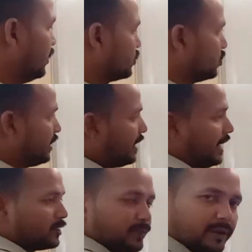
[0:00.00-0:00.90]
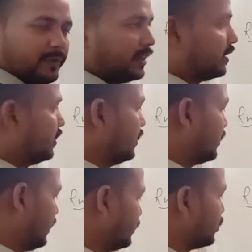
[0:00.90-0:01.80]
So that experiment
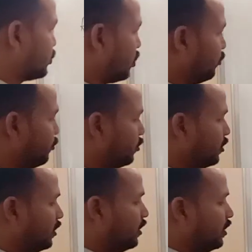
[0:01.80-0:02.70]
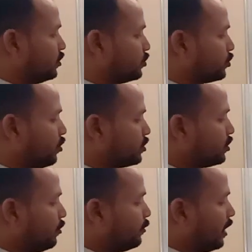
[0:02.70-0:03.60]
consists of source
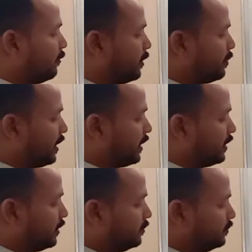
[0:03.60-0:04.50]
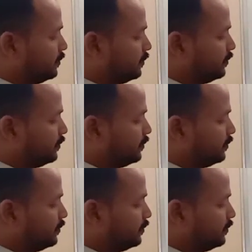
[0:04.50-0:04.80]
of alpha particle.